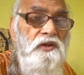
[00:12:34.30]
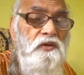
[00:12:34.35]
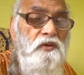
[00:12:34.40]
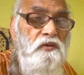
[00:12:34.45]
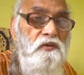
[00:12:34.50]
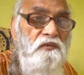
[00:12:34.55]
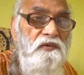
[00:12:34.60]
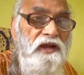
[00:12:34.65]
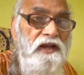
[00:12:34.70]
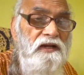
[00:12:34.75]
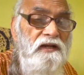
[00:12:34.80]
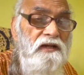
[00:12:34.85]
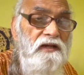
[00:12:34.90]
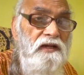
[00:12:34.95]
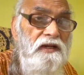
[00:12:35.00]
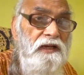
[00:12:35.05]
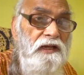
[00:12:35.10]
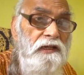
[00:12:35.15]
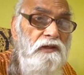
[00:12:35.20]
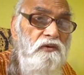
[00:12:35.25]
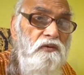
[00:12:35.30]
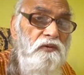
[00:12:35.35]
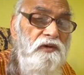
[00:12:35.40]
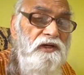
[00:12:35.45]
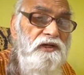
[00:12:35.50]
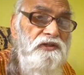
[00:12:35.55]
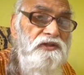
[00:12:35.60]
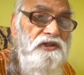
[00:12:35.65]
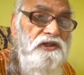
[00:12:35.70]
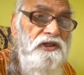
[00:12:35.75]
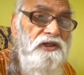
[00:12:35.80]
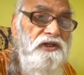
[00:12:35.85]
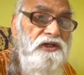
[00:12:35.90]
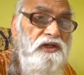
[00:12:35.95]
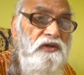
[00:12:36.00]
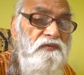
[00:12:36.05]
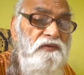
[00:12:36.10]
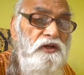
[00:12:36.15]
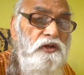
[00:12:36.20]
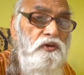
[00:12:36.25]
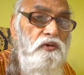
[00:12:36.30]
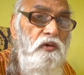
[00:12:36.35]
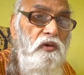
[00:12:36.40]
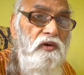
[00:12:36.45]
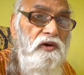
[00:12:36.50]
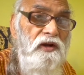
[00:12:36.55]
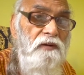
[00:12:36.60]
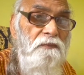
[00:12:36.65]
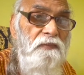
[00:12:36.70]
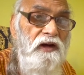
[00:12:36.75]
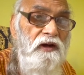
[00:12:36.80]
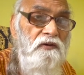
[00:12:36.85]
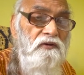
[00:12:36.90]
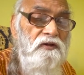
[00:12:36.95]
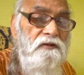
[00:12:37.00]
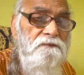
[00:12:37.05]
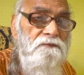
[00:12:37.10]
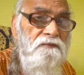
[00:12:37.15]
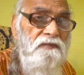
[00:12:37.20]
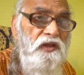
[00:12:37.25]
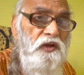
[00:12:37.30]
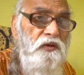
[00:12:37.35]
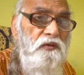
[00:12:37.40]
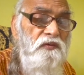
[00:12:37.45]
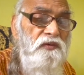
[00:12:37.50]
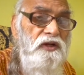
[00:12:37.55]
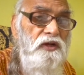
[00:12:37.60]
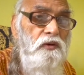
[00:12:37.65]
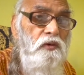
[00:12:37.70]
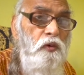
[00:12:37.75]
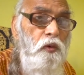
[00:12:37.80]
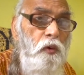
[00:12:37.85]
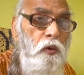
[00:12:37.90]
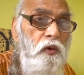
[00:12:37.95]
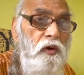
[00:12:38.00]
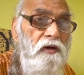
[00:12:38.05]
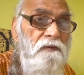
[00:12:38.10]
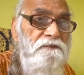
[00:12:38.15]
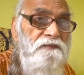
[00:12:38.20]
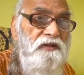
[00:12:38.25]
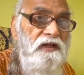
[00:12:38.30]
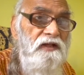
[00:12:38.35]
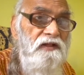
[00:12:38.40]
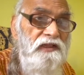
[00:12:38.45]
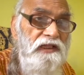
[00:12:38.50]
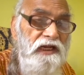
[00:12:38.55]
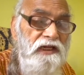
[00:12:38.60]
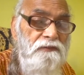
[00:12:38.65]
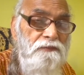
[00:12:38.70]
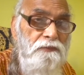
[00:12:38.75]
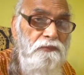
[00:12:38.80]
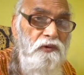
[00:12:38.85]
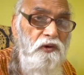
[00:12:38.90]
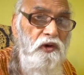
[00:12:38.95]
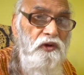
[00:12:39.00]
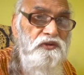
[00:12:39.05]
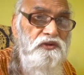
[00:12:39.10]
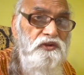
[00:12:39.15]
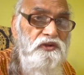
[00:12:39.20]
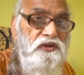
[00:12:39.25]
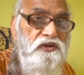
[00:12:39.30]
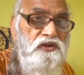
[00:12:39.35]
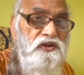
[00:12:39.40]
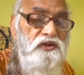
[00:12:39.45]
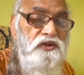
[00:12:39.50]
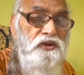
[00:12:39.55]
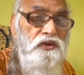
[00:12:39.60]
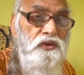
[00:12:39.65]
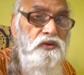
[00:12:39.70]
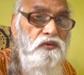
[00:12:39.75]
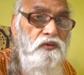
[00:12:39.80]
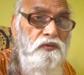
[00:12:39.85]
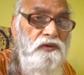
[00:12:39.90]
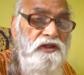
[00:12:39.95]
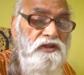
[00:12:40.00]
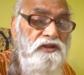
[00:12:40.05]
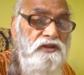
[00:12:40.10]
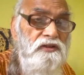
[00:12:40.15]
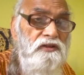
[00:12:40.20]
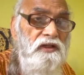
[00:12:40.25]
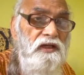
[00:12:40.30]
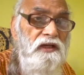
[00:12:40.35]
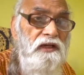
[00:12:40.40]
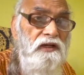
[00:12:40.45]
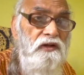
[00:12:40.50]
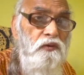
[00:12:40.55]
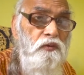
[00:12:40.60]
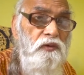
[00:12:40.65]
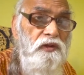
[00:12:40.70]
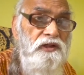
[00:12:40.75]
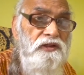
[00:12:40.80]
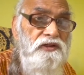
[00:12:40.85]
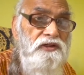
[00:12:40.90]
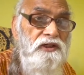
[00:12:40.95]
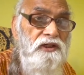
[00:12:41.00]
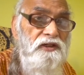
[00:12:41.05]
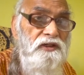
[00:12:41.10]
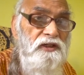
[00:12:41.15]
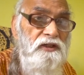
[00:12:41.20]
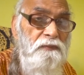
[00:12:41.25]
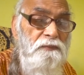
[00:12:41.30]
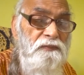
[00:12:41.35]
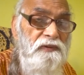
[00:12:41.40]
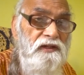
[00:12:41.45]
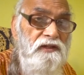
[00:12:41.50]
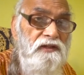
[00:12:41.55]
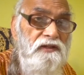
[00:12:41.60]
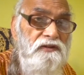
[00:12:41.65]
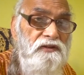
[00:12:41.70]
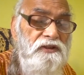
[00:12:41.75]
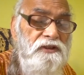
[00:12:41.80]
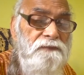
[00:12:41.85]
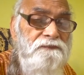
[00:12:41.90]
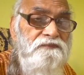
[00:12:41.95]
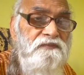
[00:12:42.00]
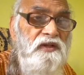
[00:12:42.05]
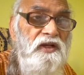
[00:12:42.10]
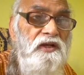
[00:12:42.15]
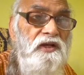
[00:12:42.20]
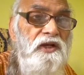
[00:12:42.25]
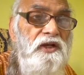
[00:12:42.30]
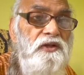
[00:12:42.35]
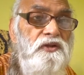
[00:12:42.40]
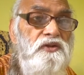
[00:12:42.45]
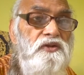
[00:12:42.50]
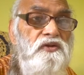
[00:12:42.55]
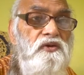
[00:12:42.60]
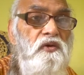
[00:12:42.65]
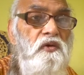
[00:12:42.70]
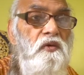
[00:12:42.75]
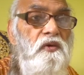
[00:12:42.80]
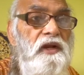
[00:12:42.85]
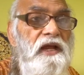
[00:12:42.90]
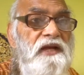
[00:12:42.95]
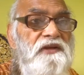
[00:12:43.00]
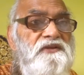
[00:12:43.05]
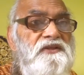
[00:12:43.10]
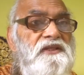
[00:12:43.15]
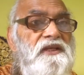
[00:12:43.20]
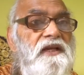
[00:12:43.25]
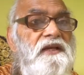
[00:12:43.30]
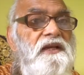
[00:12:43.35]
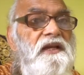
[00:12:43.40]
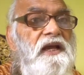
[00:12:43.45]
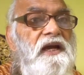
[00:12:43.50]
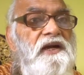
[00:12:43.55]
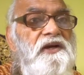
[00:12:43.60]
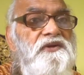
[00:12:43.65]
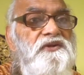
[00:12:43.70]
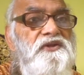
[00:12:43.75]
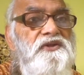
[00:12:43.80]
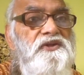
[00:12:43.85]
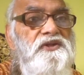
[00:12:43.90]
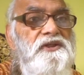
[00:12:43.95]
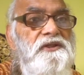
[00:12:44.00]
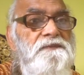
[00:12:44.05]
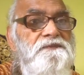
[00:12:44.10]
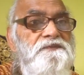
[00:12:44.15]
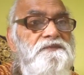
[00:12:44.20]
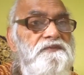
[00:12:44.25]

When inward journey we talk about, we call that process through which the inward journey begins is known as sannyas.